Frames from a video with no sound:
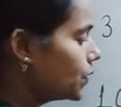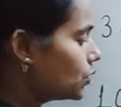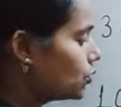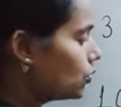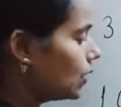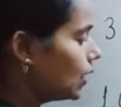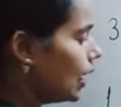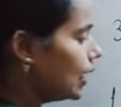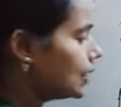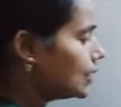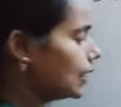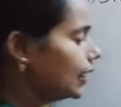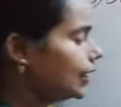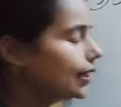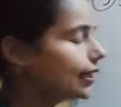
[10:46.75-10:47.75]
So class,
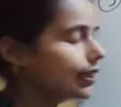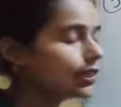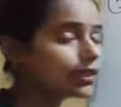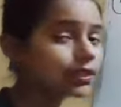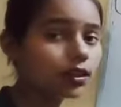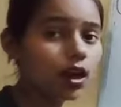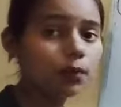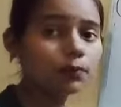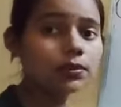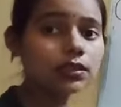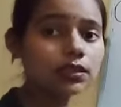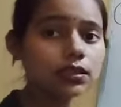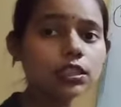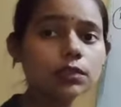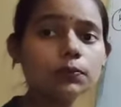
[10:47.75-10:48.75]
18 is comes in
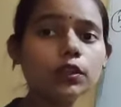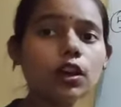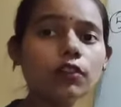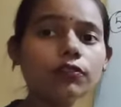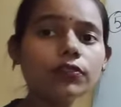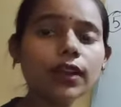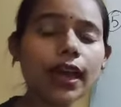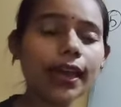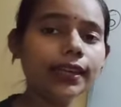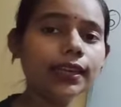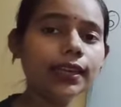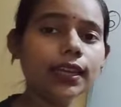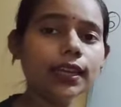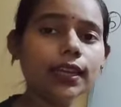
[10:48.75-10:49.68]
the table of 9.